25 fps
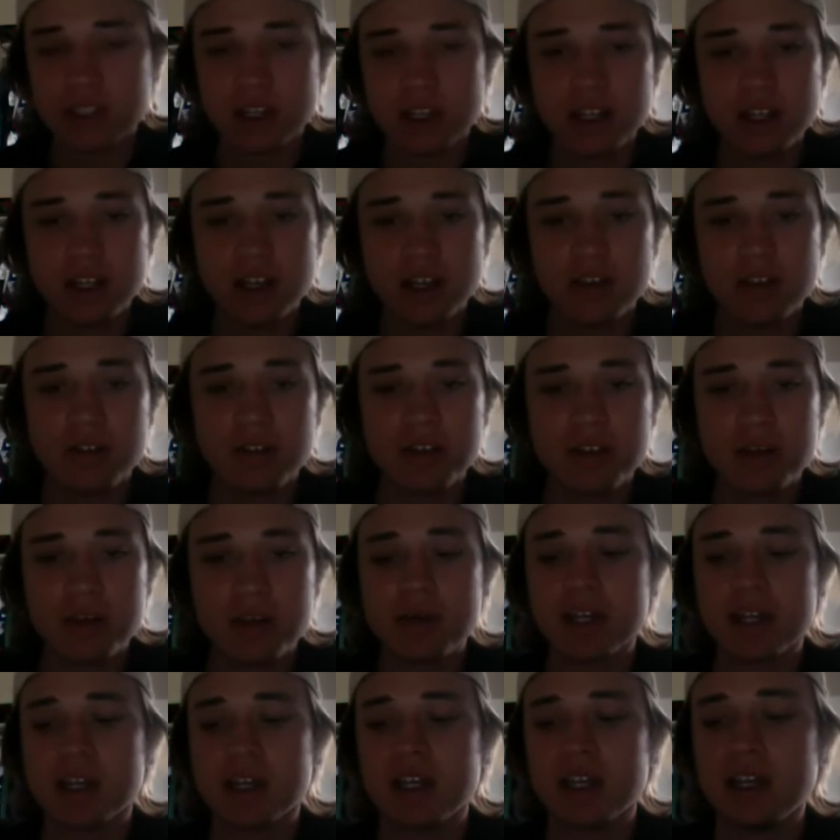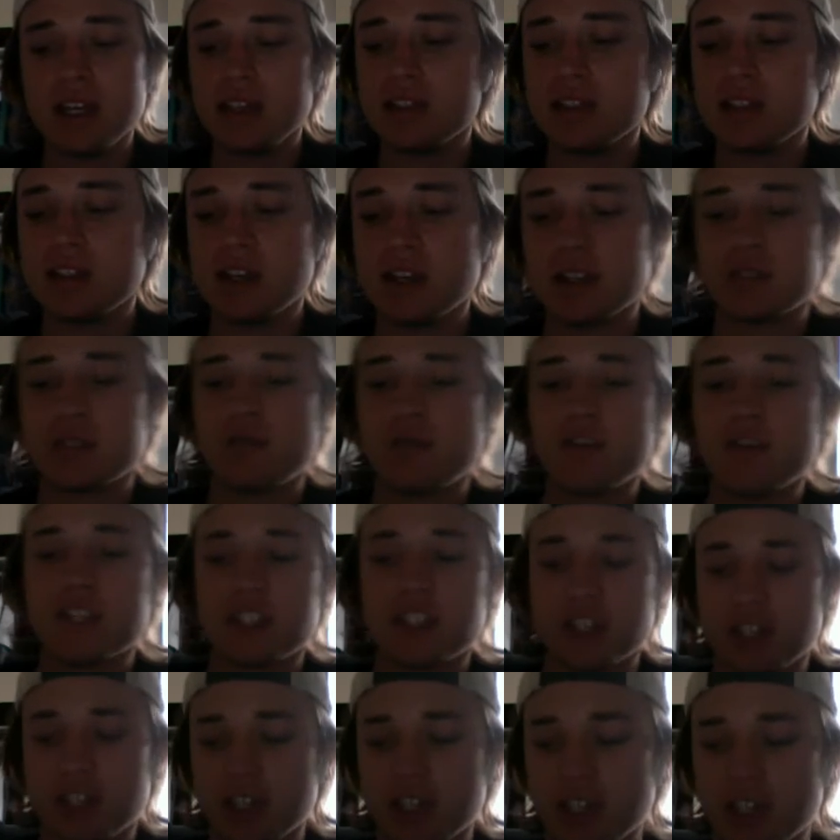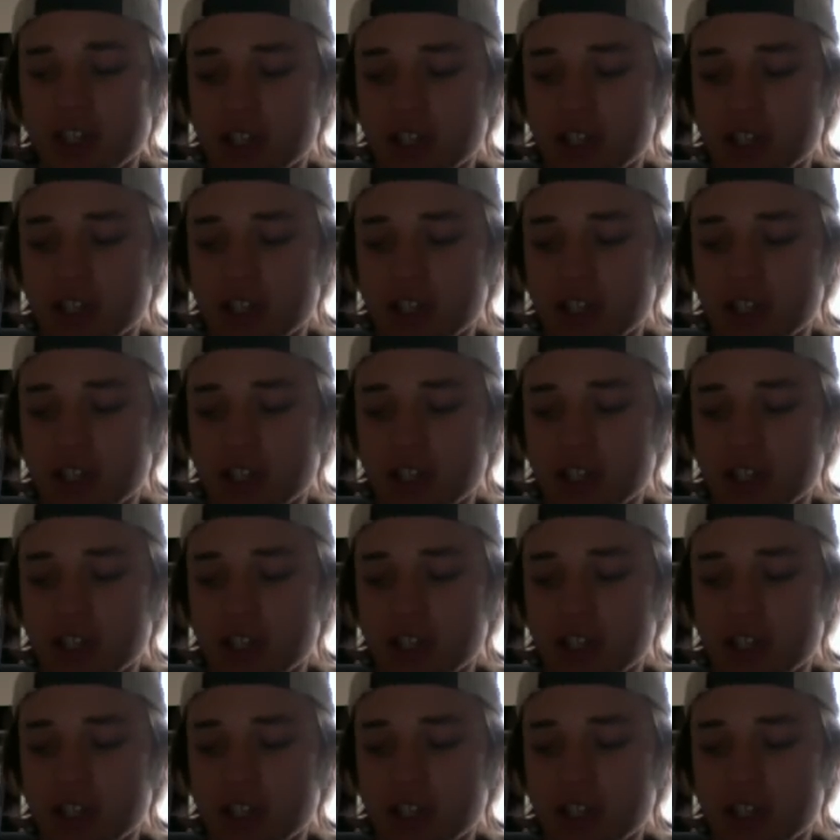study of him, and his vision